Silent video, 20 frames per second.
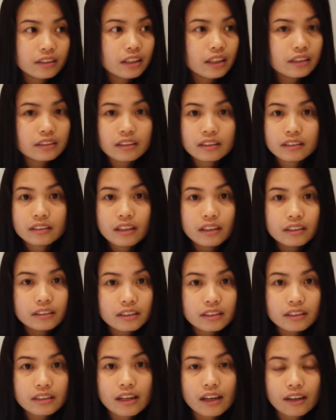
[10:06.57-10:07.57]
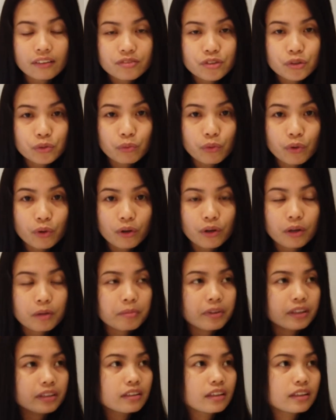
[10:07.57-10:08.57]
Not that they didn't have to work,
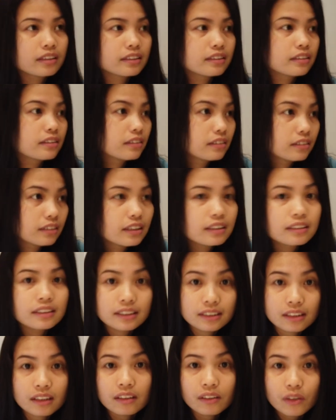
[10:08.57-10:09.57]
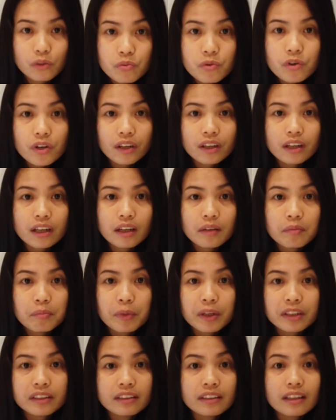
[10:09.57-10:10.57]
but it's still a work,
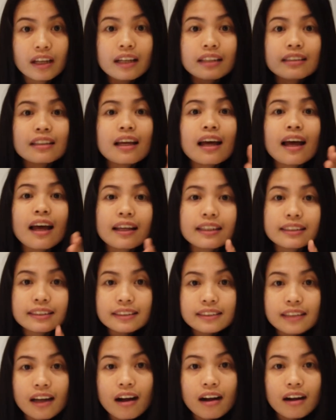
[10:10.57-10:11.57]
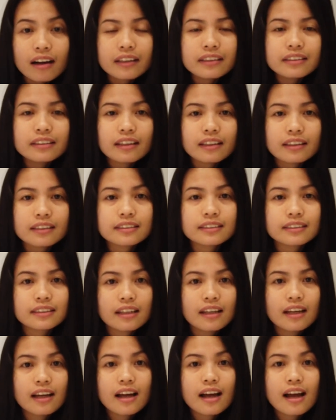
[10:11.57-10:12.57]
but not as hard as